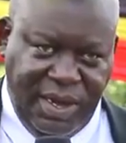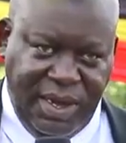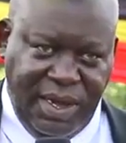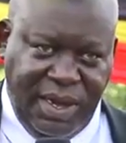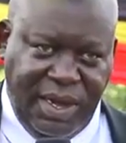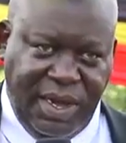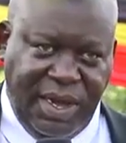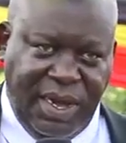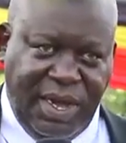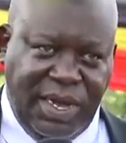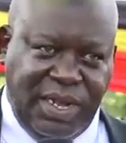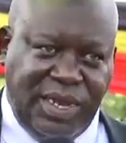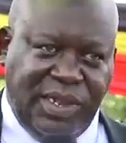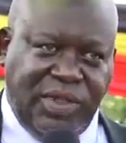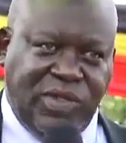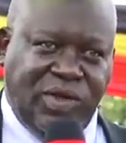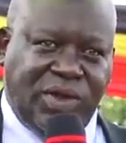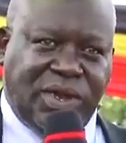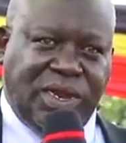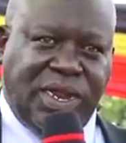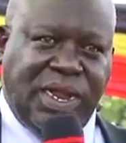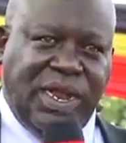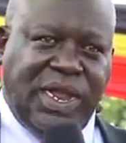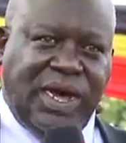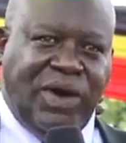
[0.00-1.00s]
It's
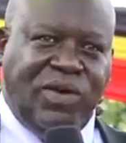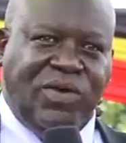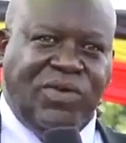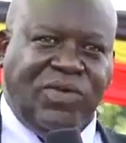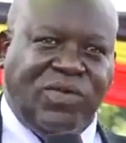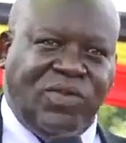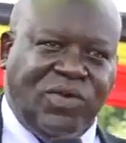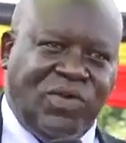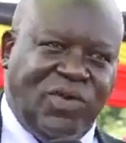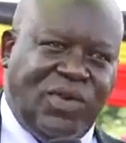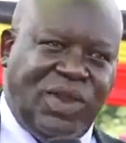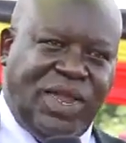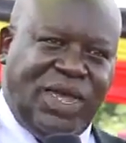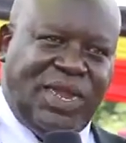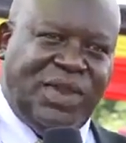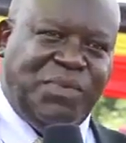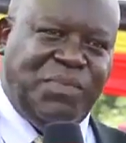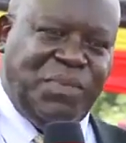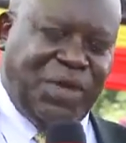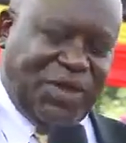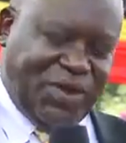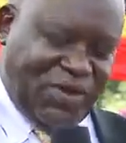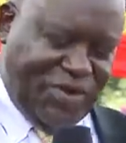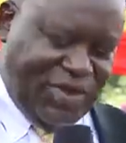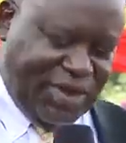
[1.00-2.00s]
not allowed, so let
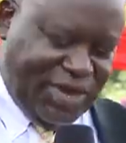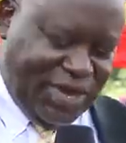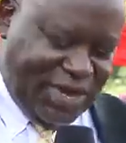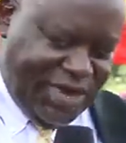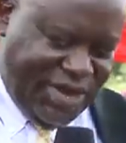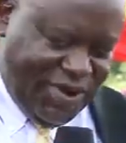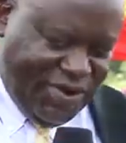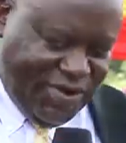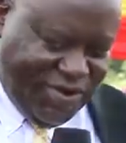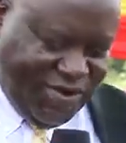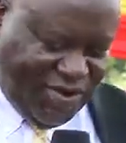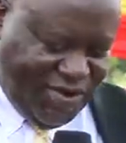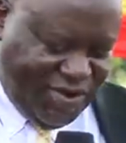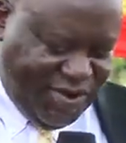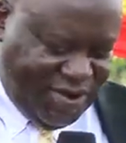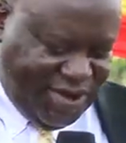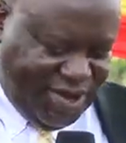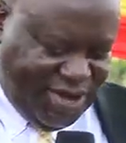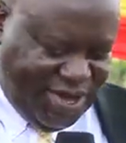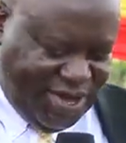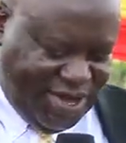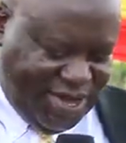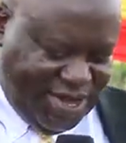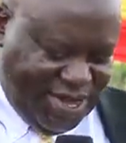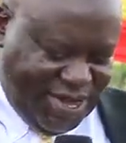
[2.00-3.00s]
me continue
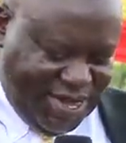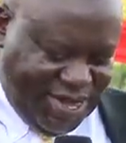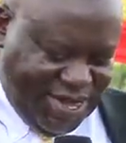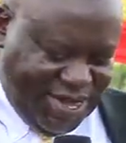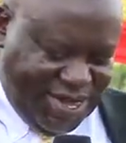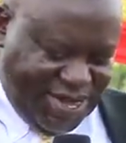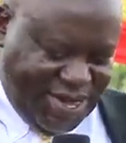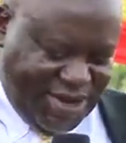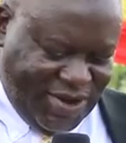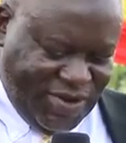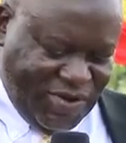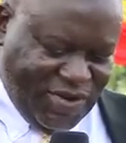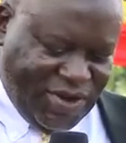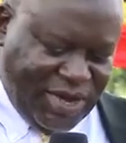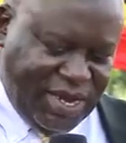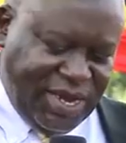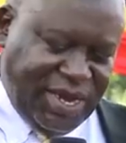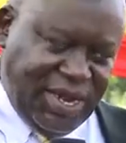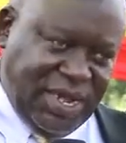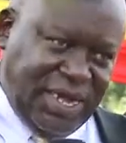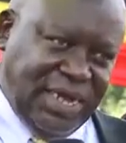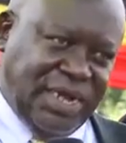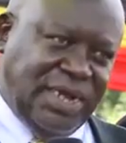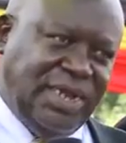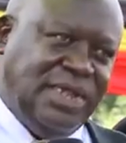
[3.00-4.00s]
talking
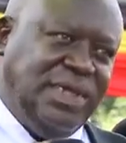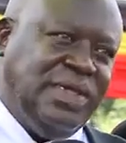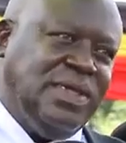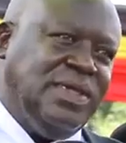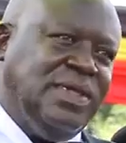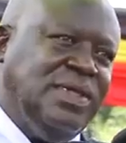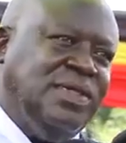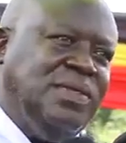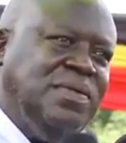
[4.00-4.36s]
English.